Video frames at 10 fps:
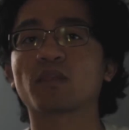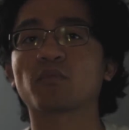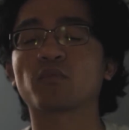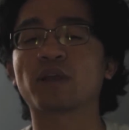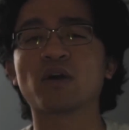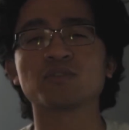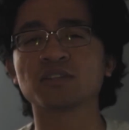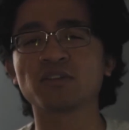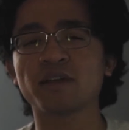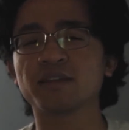when I was
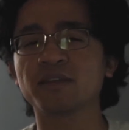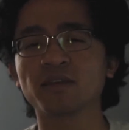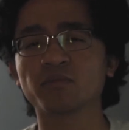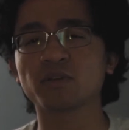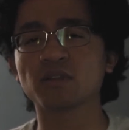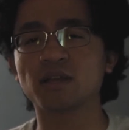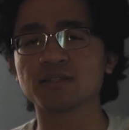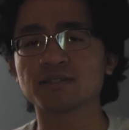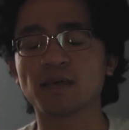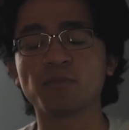little, I didn't
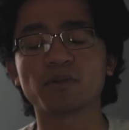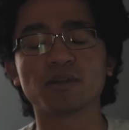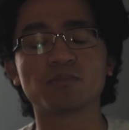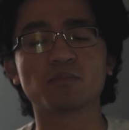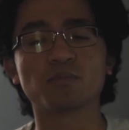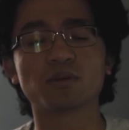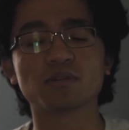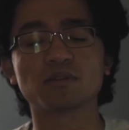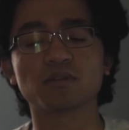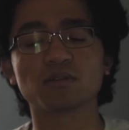realize that, but
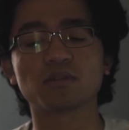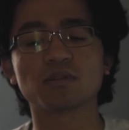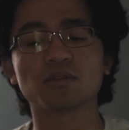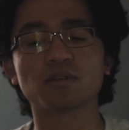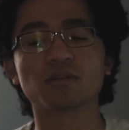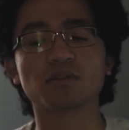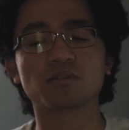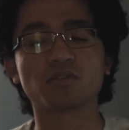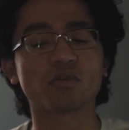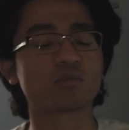
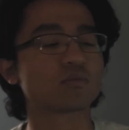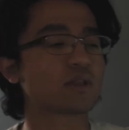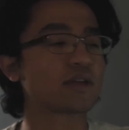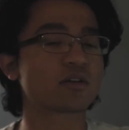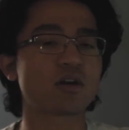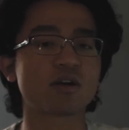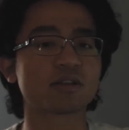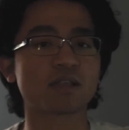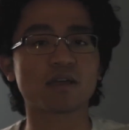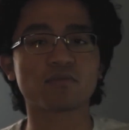later on
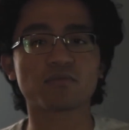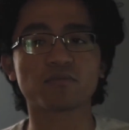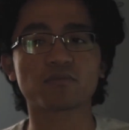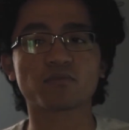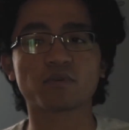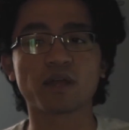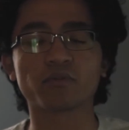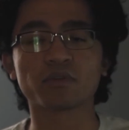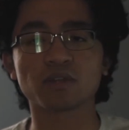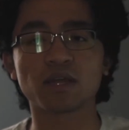in life, when I
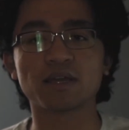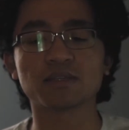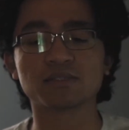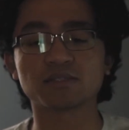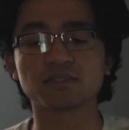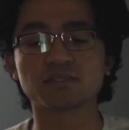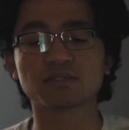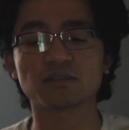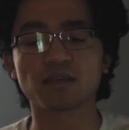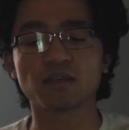realized
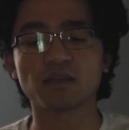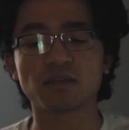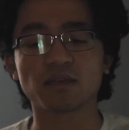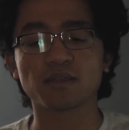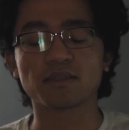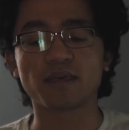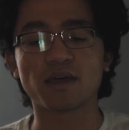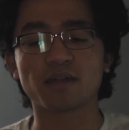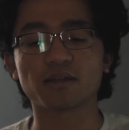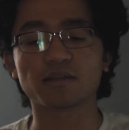just
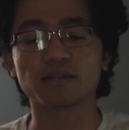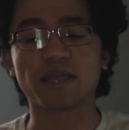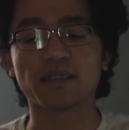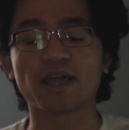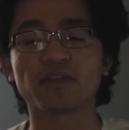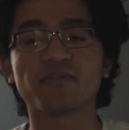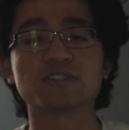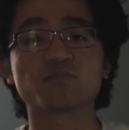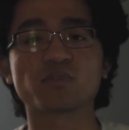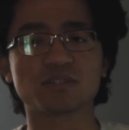that life, as
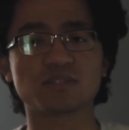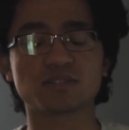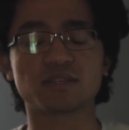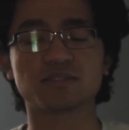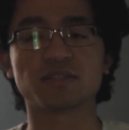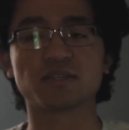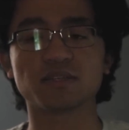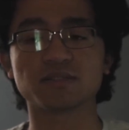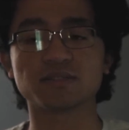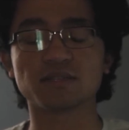precious as it
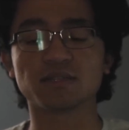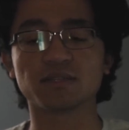is